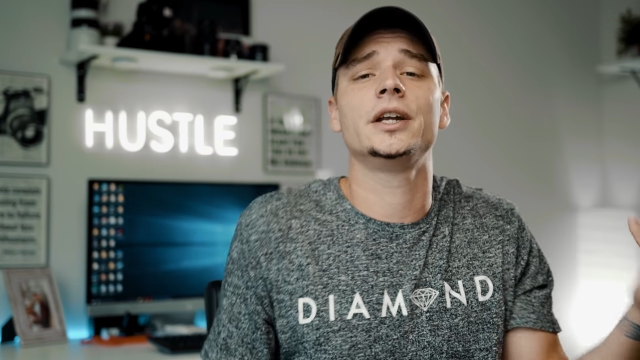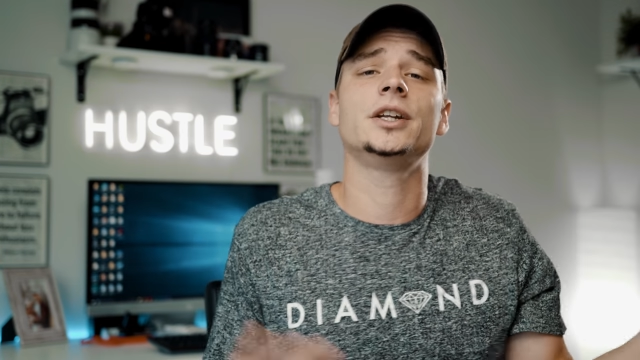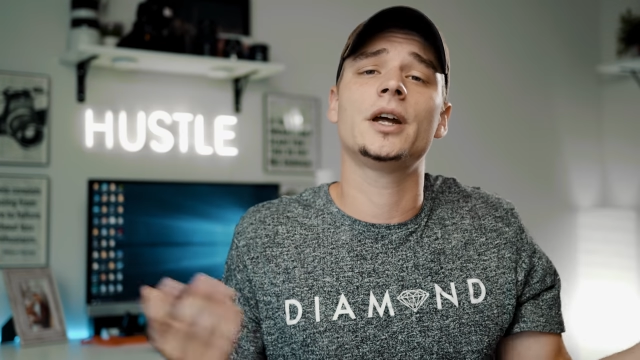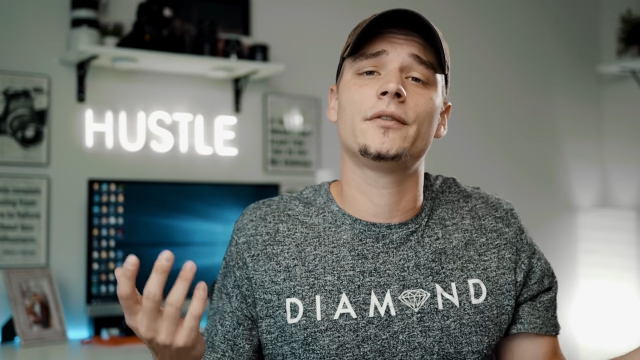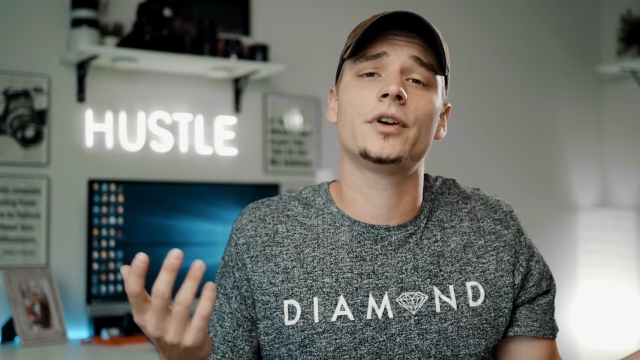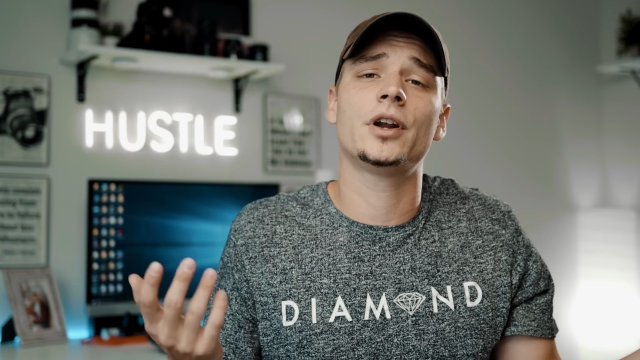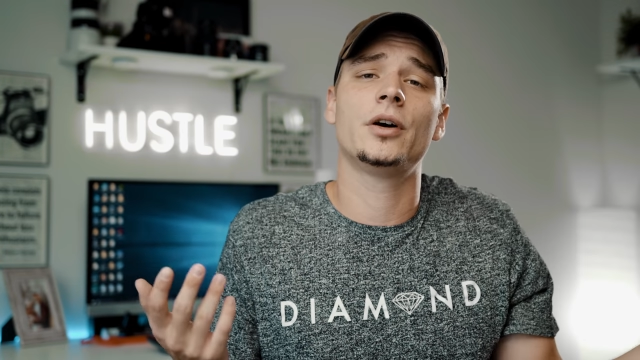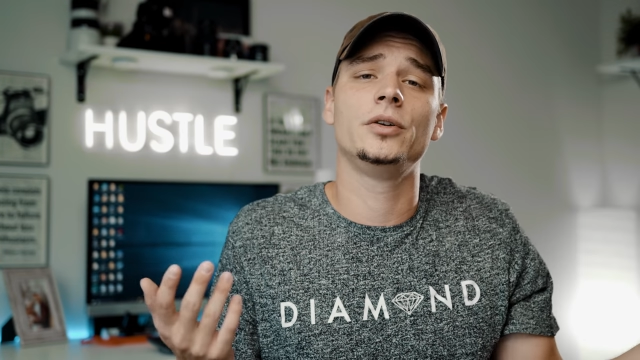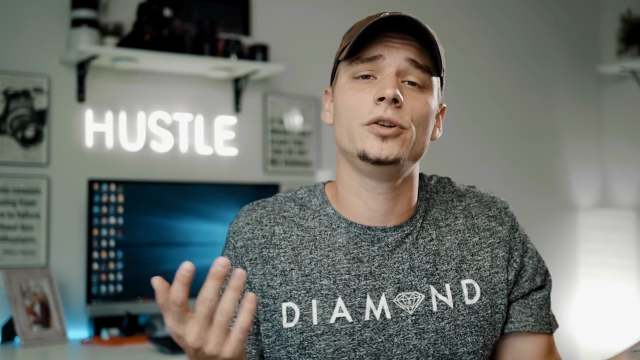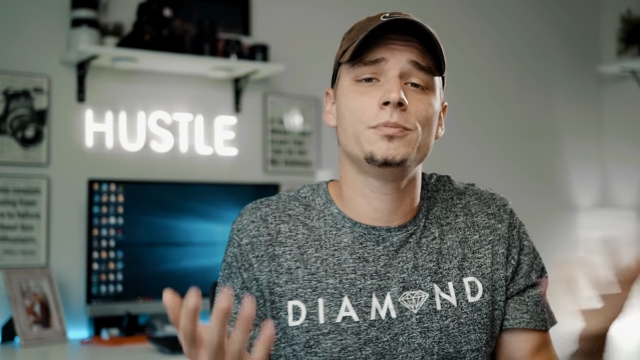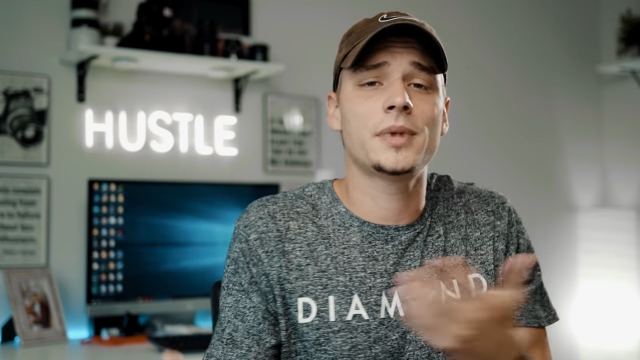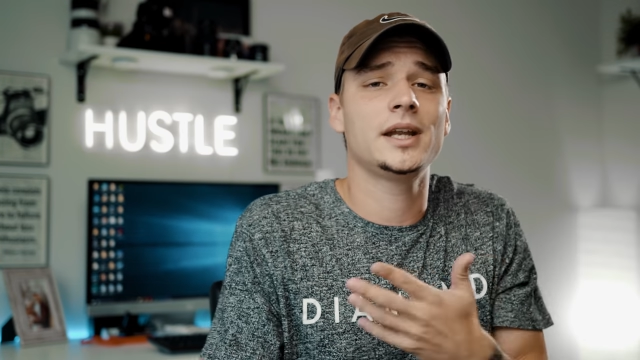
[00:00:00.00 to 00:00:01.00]
You never know,
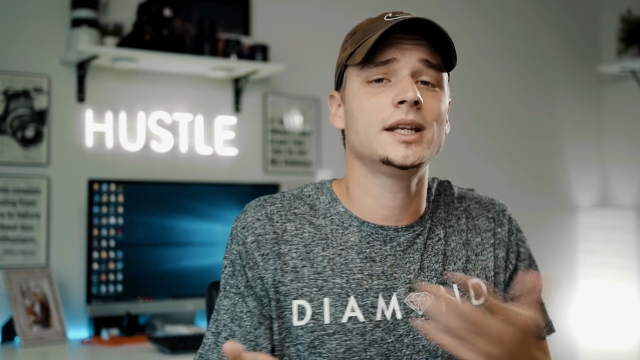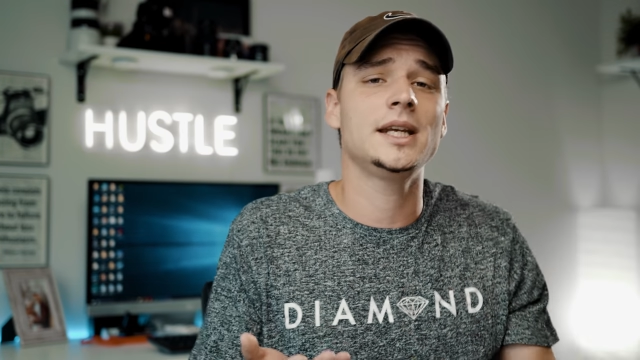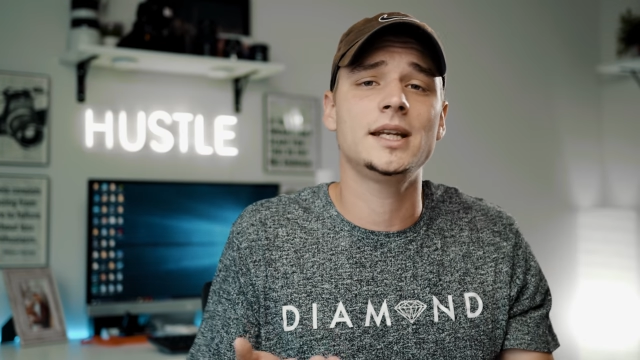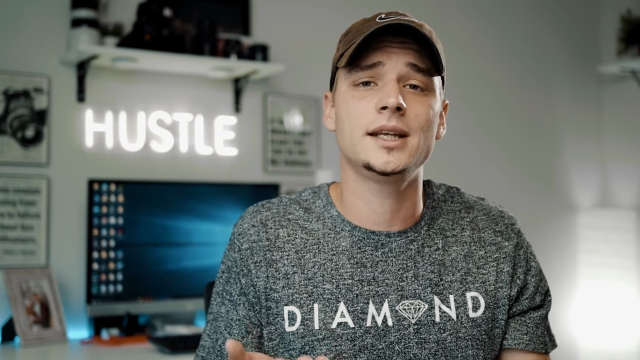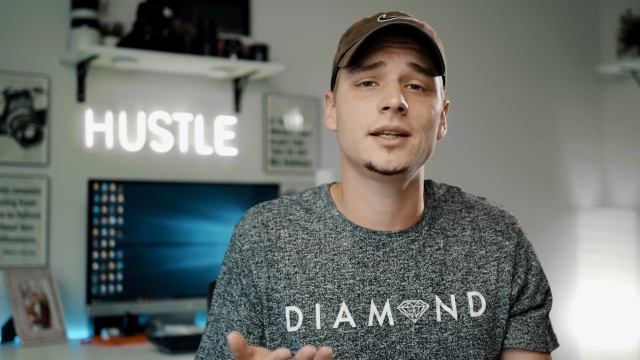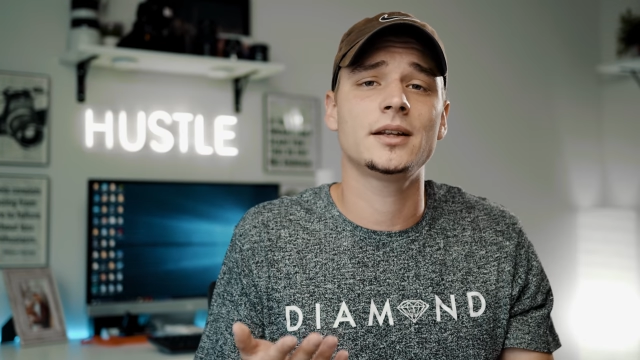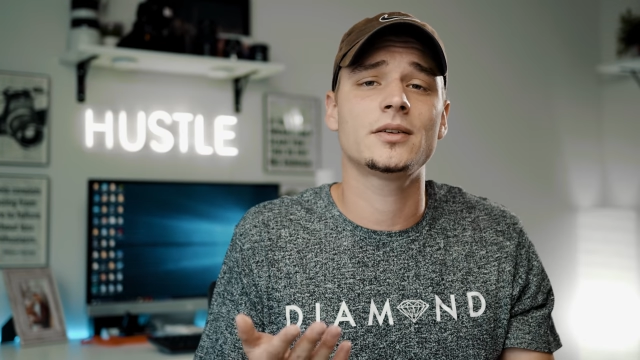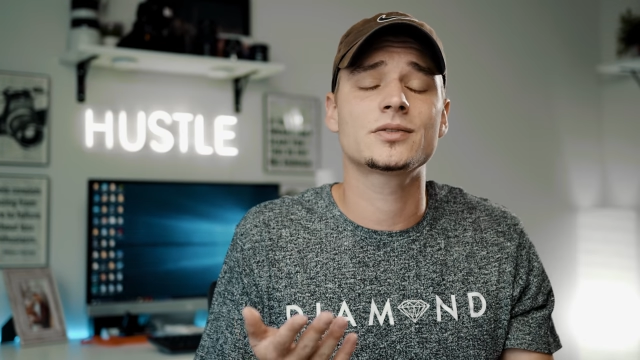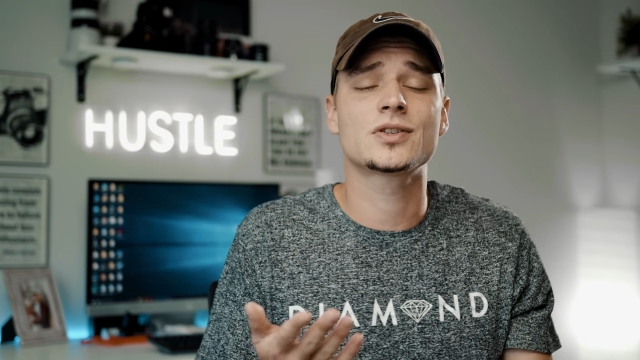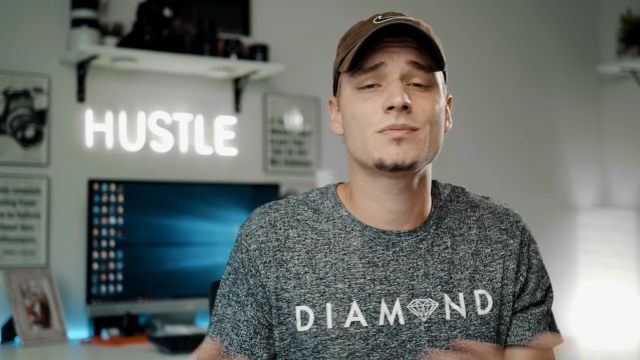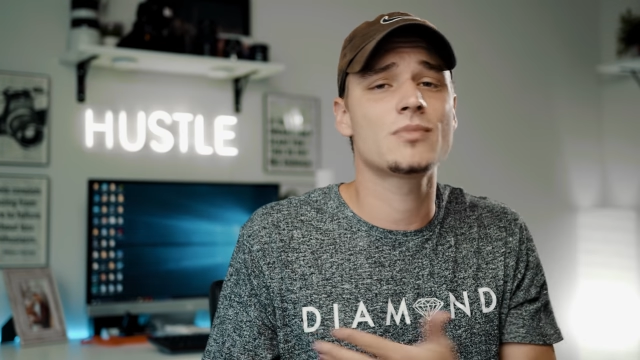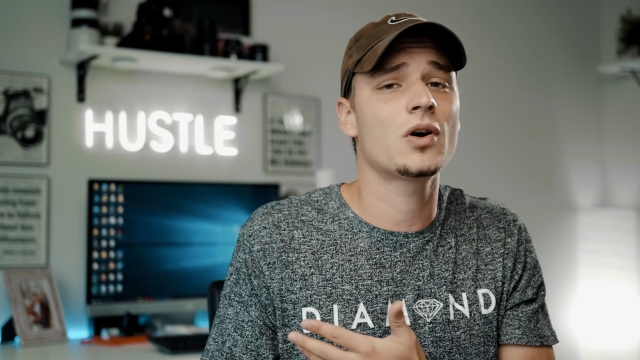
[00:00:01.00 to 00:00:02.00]
you may need it
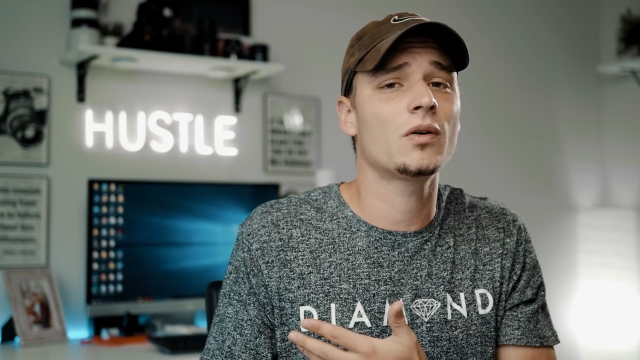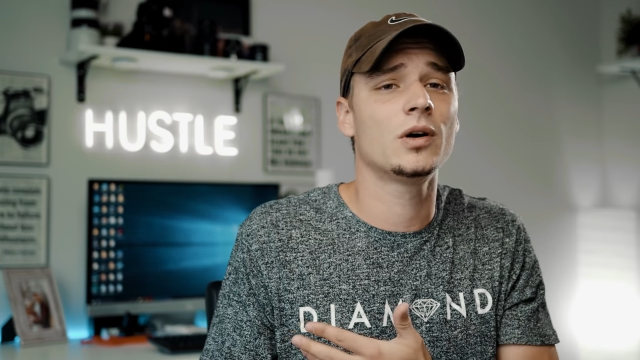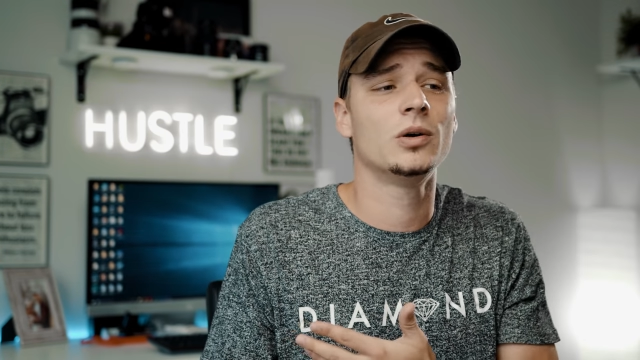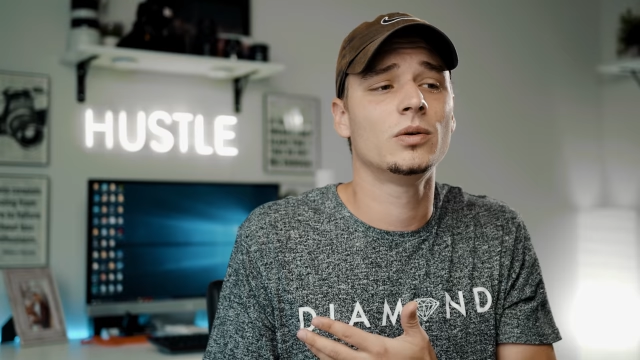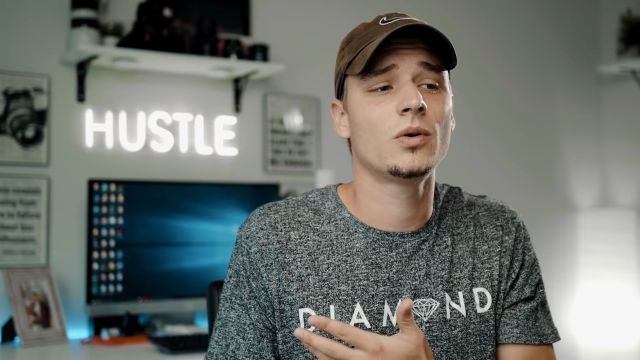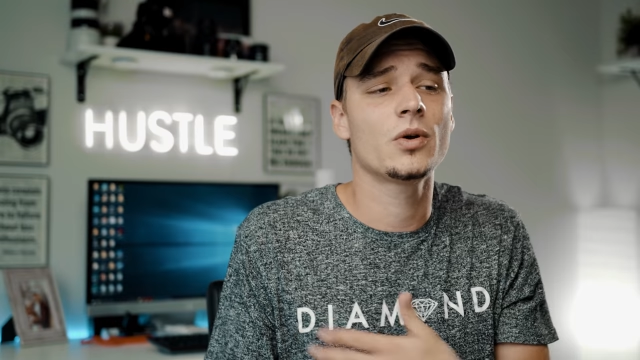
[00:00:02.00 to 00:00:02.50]
tomorrow